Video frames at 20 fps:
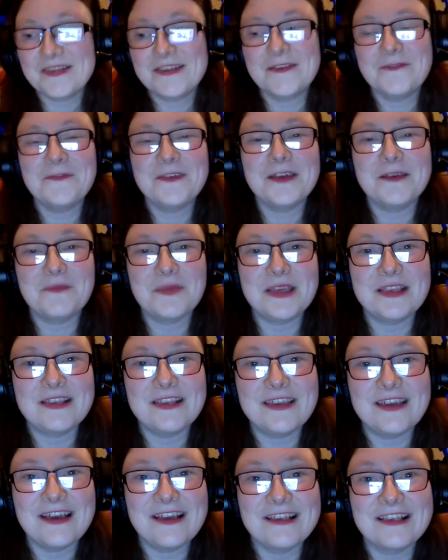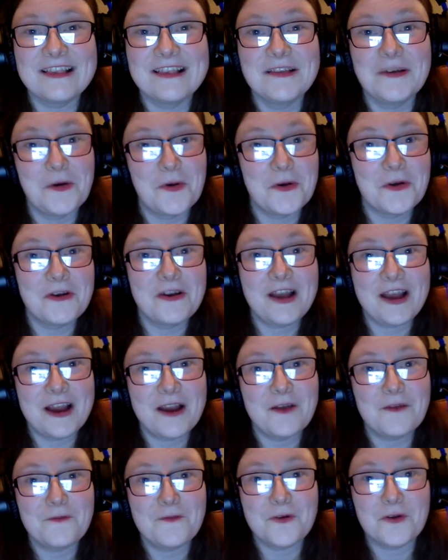stuff that we see as lower
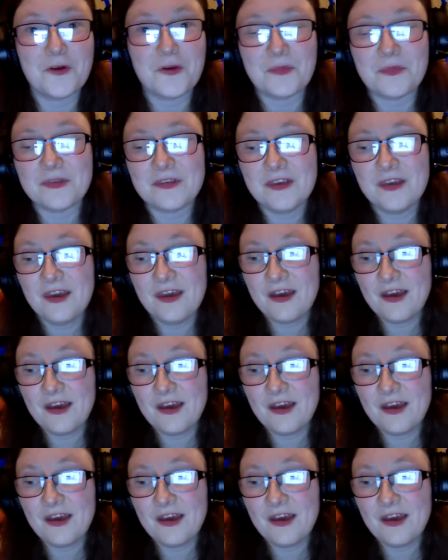art forms